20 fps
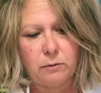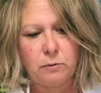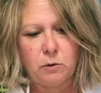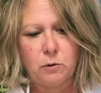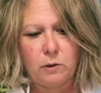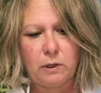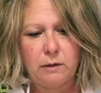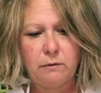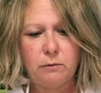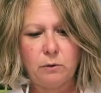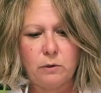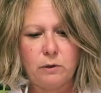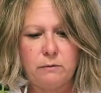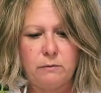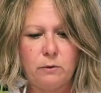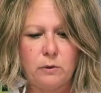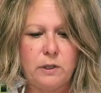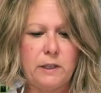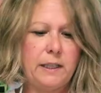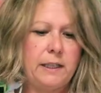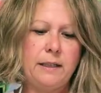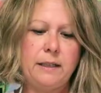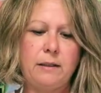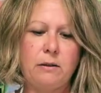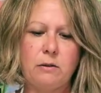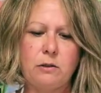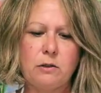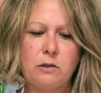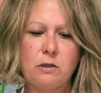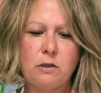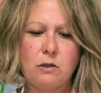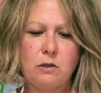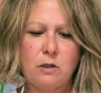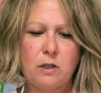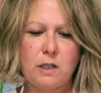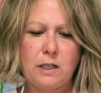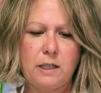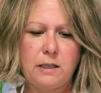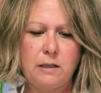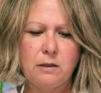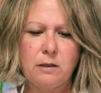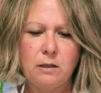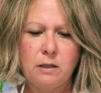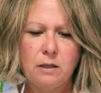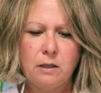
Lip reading: from 24 to 48 hours to dry.